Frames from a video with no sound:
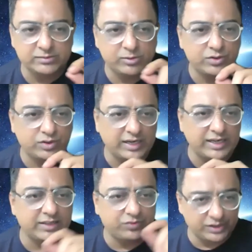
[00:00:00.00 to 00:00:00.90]
is more three D
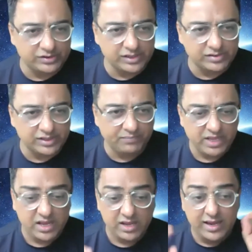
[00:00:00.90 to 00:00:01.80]
and three sixty.
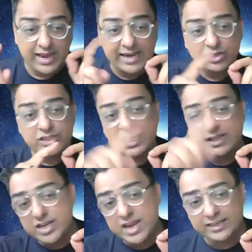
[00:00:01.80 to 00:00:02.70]
And on the
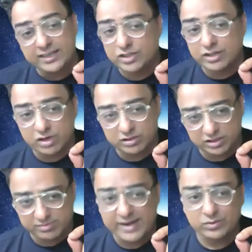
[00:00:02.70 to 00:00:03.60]
other hand, you have got
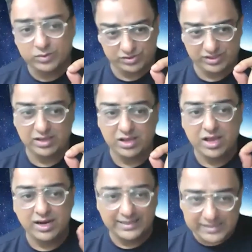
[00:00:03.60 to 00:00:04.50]
this metaverse thing.
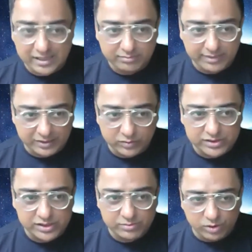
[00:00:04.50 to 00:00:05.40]
Like I said,
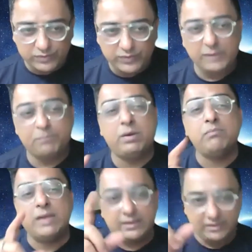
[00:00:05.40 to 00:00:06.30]
metaverse is more for a
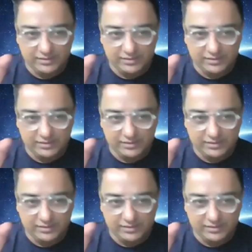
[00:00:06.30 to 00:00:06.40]
public.